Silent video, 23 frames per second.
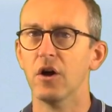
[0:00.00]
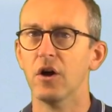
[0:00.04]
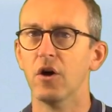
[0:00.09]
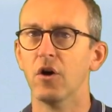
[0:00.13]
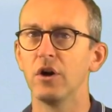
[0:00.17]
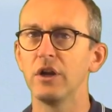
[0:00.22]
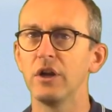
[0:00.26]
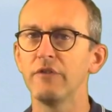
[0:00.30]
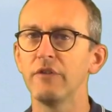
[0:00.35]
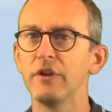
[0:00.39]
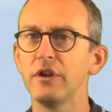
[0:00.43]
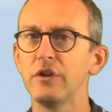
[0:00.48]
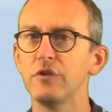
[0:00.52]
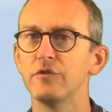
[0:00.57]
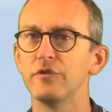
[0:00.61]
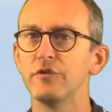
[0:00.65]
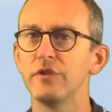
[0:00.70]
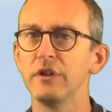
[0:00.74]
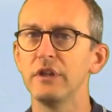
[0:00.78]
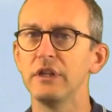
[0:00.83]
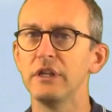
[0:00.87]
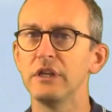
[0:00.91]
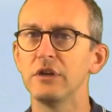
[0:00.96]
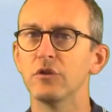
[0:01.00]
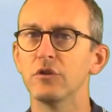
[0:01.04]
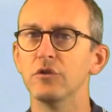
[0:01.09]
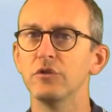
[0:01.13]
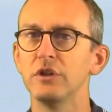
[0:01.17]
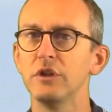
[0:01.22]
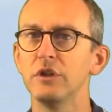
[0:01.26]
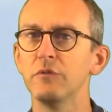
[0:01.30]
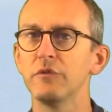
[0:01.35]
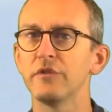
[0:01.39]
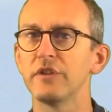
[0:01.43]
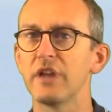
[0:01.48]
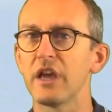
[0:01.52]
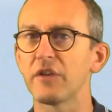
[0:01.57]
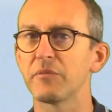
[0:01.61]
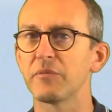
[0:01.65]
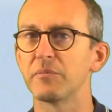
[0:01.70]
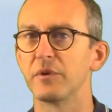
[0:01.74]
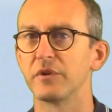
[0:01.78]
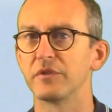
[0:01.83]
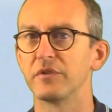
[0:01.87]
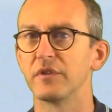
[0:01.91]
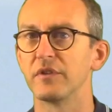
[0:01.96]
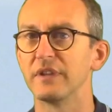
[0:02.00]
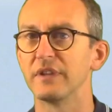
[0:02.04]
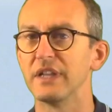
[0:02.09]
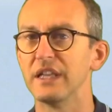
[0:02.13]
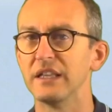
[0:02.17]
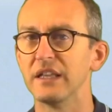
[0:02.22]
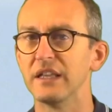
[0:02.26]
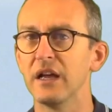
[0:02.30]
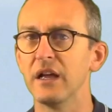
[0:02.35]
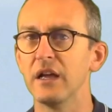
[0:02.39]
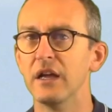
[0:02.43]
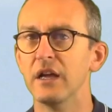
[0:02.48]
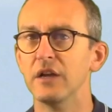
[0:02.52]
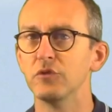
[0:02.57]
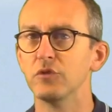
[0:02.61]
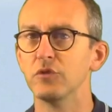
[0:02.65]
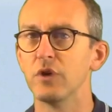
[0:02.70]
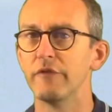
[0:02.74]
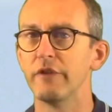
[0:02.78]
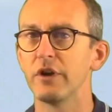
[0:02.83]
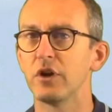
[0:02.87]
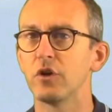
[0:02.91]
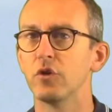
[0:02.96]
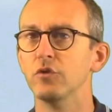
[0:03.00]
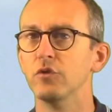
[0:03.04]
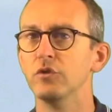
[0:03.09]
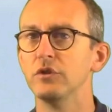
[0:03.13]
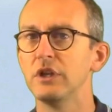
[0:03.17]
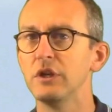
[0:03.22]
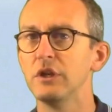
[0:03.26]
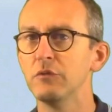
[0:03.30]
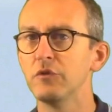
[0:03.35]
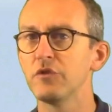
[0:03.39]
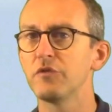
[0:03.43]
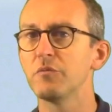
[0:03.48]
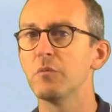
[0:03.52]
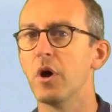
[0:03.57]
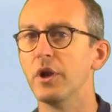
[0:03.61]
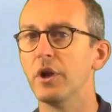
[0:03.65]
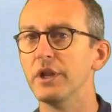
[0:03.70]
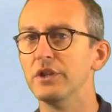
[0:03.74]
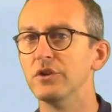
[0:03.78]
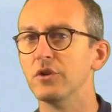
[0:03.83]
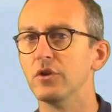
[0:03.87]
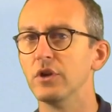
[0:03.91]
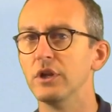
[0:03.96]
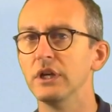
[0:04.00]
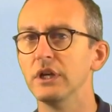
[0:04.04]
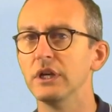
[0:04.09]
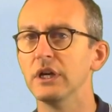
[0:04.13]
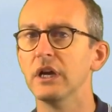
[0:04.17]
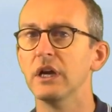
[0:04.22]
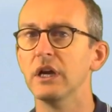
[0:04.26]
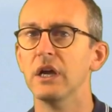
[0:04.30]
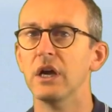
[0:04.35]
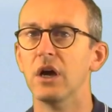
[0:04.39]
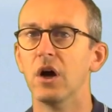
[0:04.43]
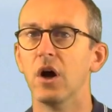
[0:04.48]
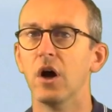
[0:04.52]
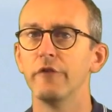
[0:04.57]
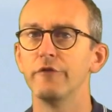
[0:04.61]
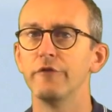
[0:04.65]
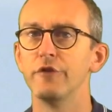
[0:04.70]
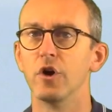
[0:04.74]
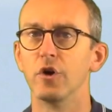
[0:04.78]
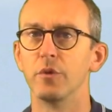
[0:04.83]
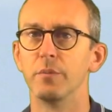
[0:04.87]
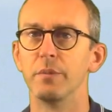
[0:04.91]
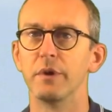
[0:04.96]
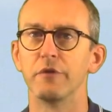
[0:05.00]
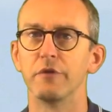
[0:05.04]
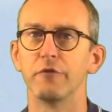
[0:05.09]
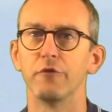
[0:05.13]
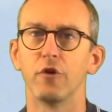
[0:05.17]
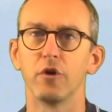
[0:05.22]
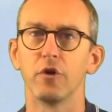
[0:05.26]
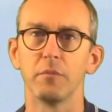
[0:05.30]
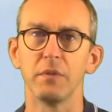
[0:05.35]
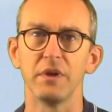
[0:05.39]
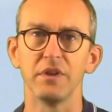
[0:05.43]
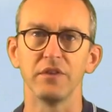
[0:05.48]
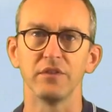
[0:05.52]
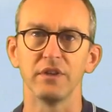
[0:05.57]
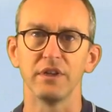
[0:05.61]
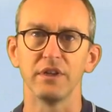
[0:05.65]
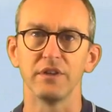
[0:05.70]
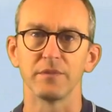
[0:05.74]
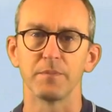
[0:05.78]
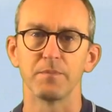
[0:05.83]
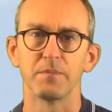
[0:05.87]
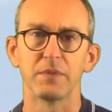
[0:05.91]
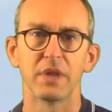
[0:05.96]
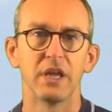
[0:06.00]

or even using the continuous export of data to have a continuous monitoring uh, of your performances.